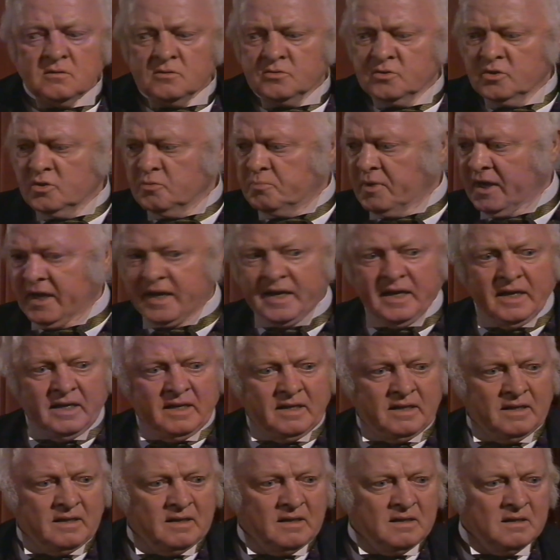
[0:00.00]
Ruby?
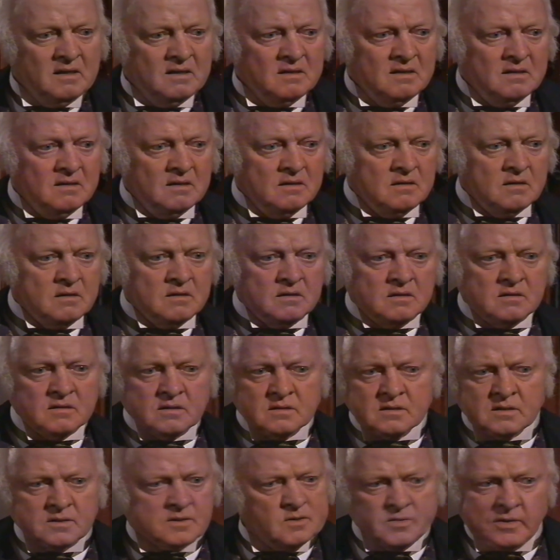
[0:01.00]

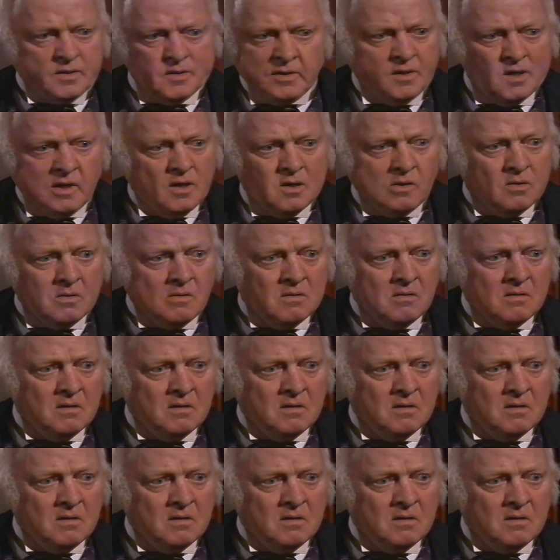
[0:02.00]
So you know.